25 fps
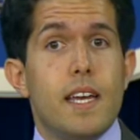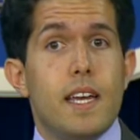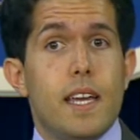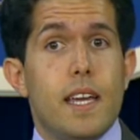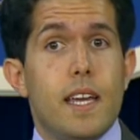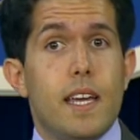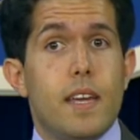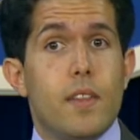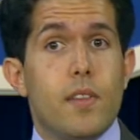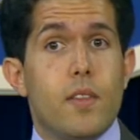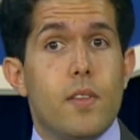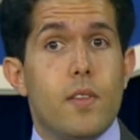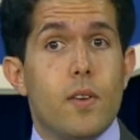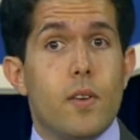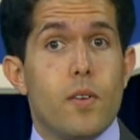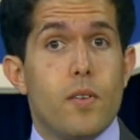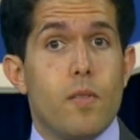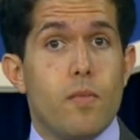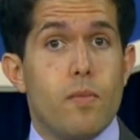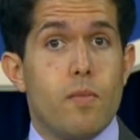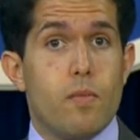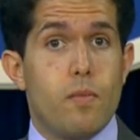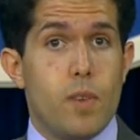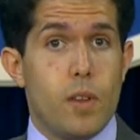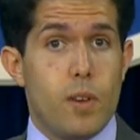in the,
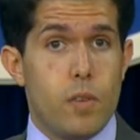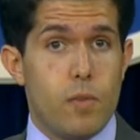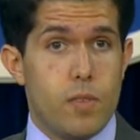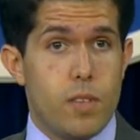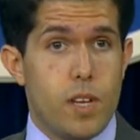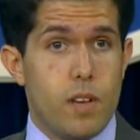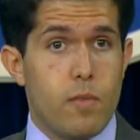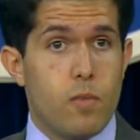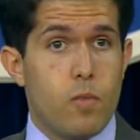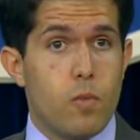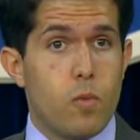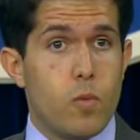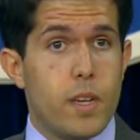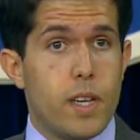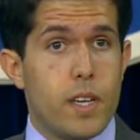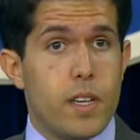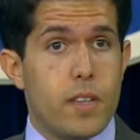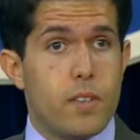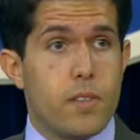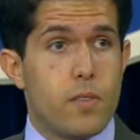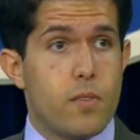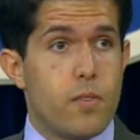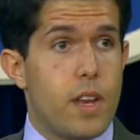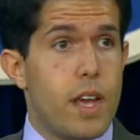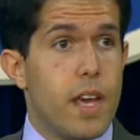you know, several
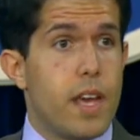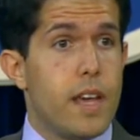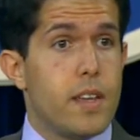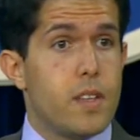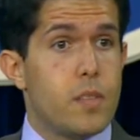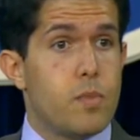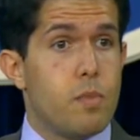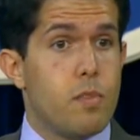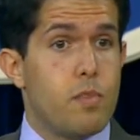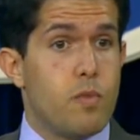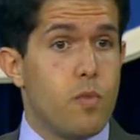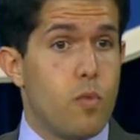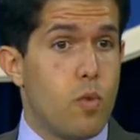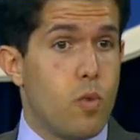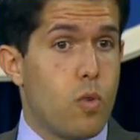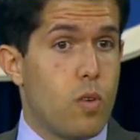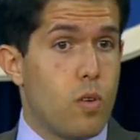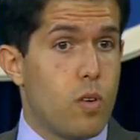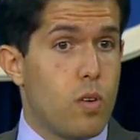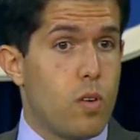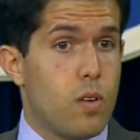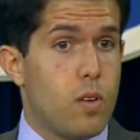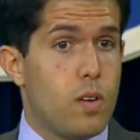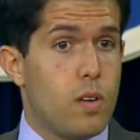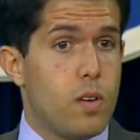weeks or days
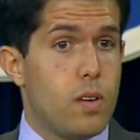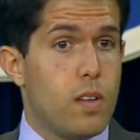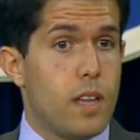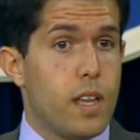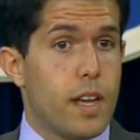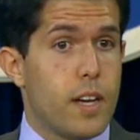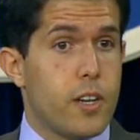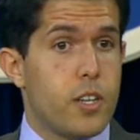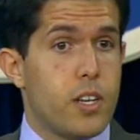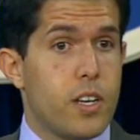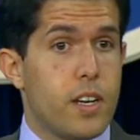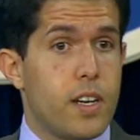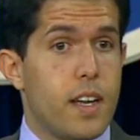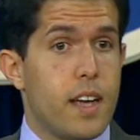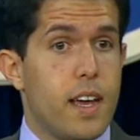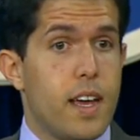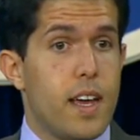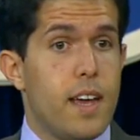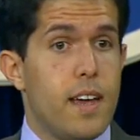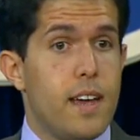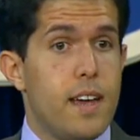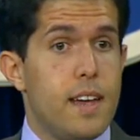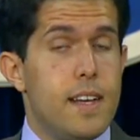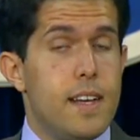before Election Day,